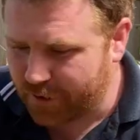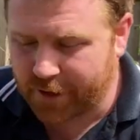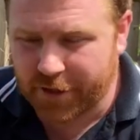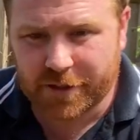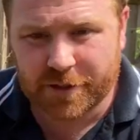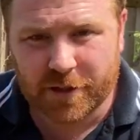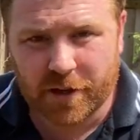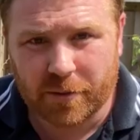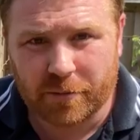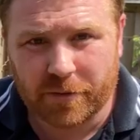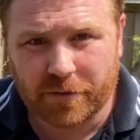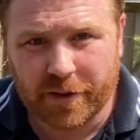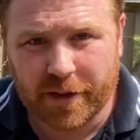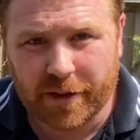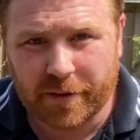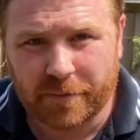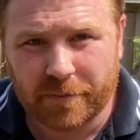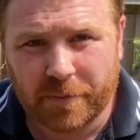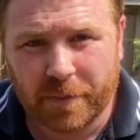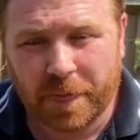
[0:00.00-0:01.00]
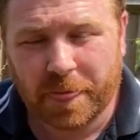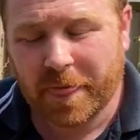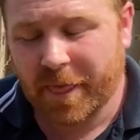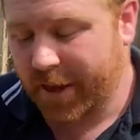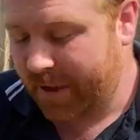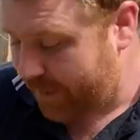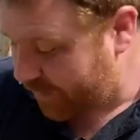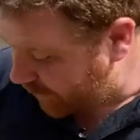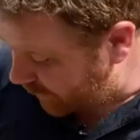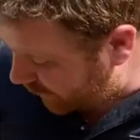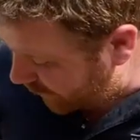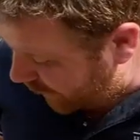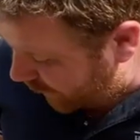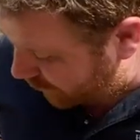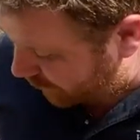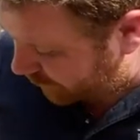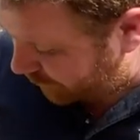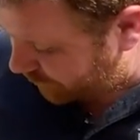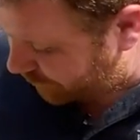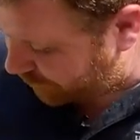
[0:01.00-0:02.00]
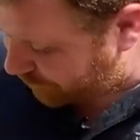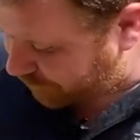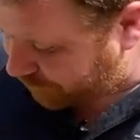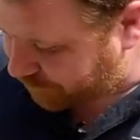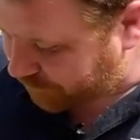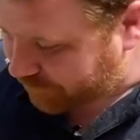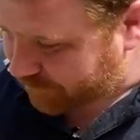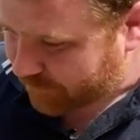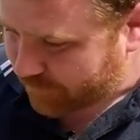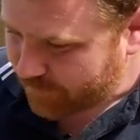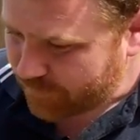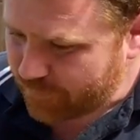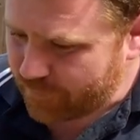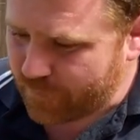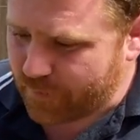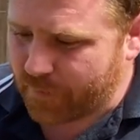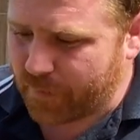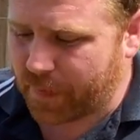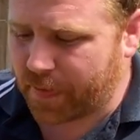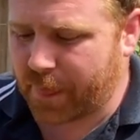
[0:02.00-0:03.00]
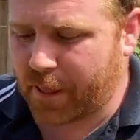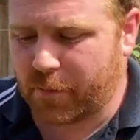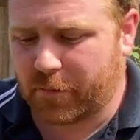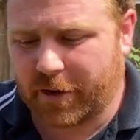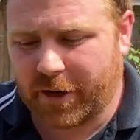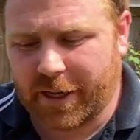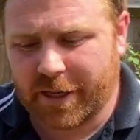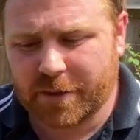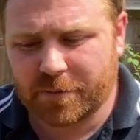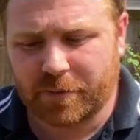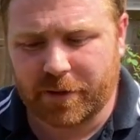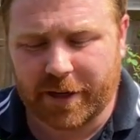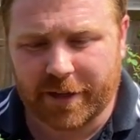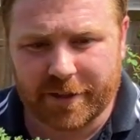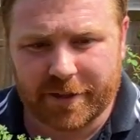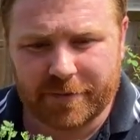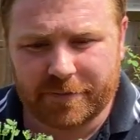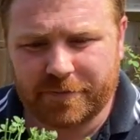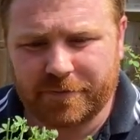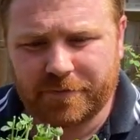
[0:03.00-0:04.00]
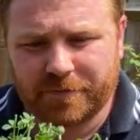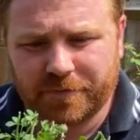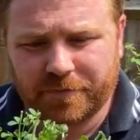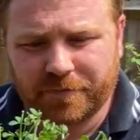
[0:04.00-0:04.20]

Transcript: at this time of year. Now my last plant,